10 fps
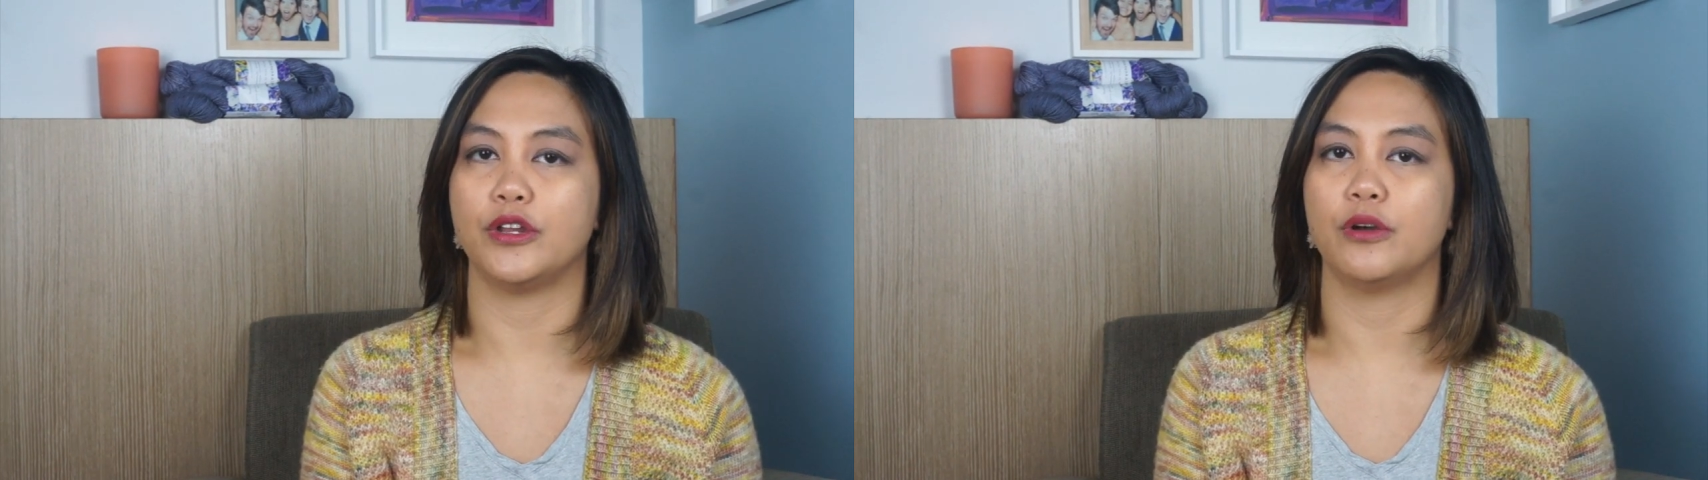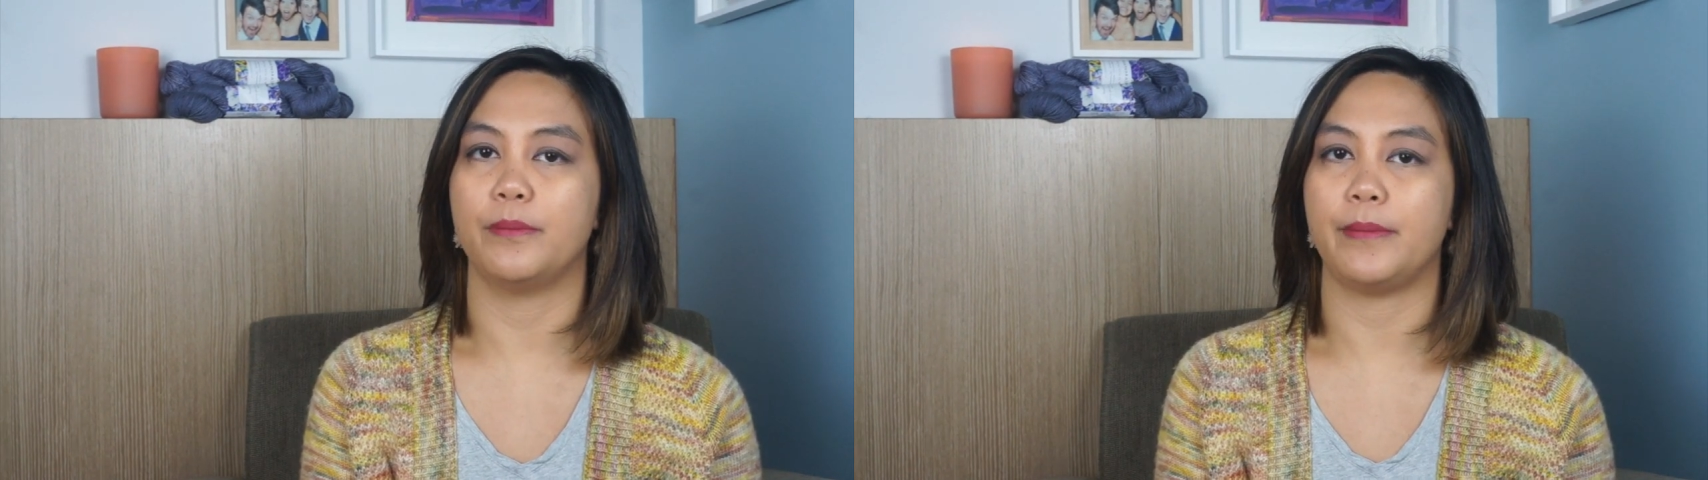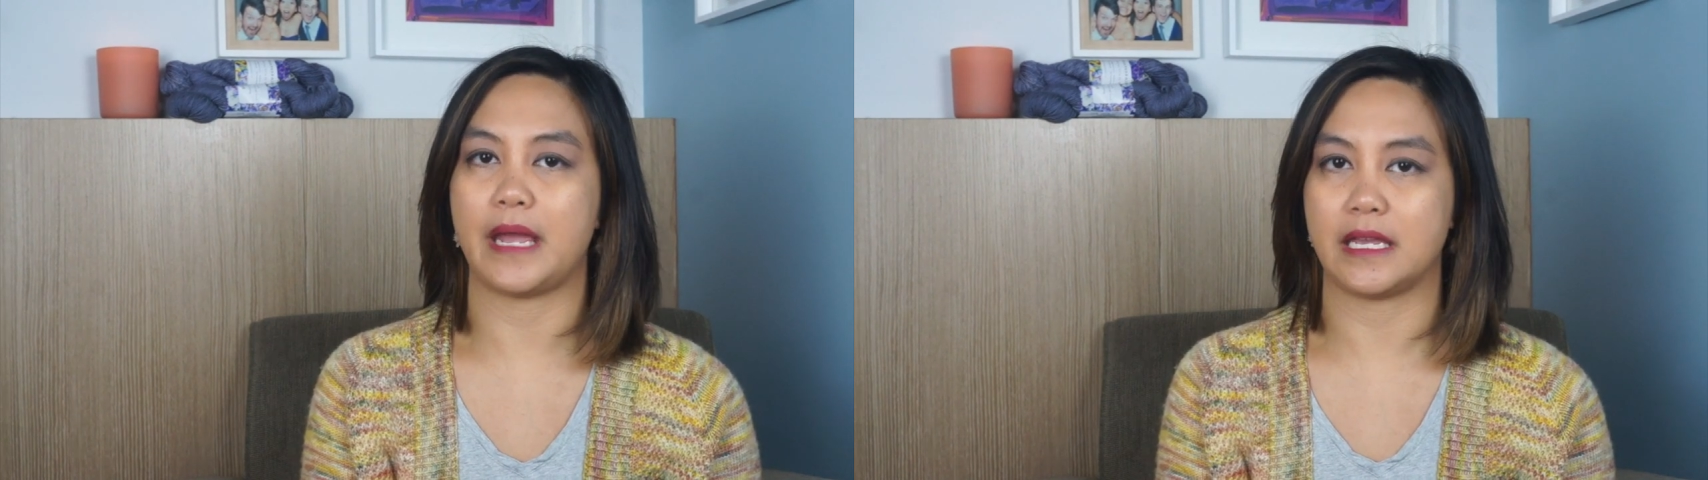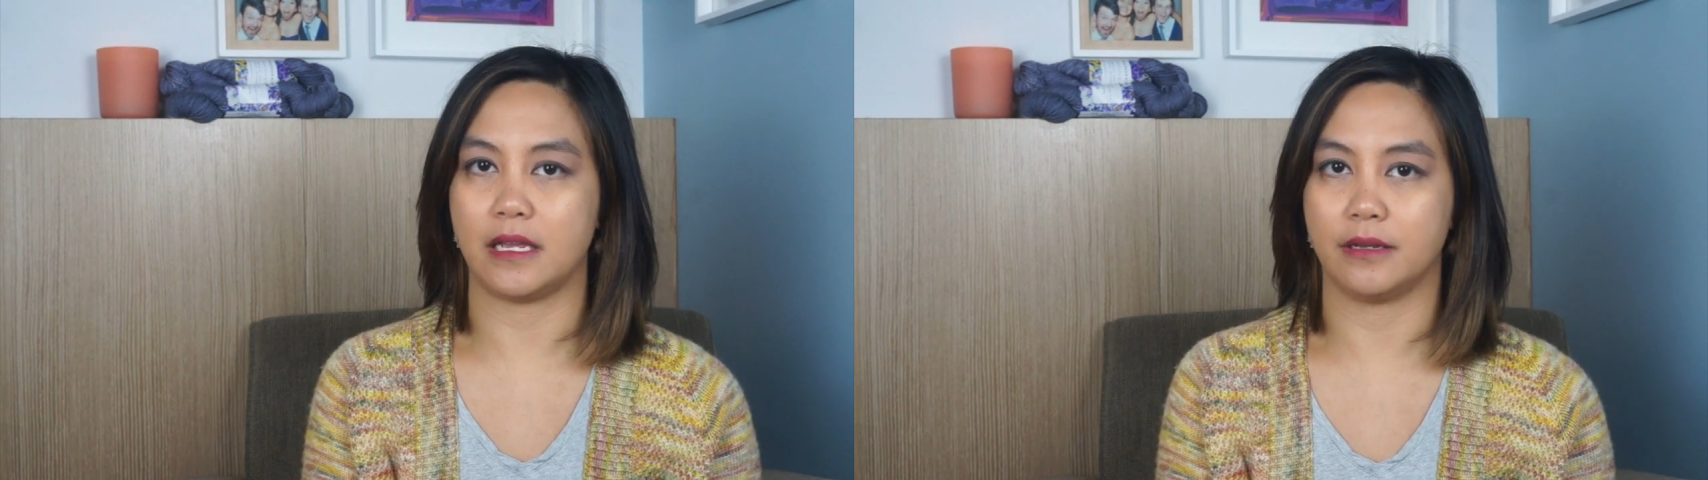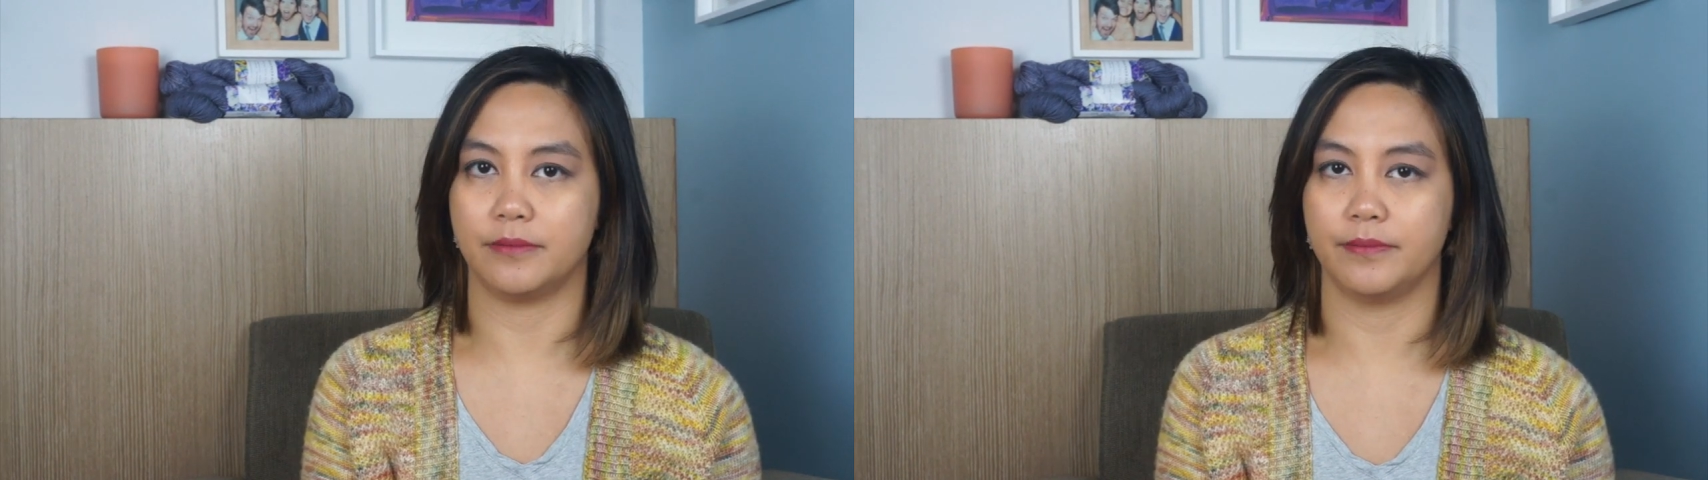you're making.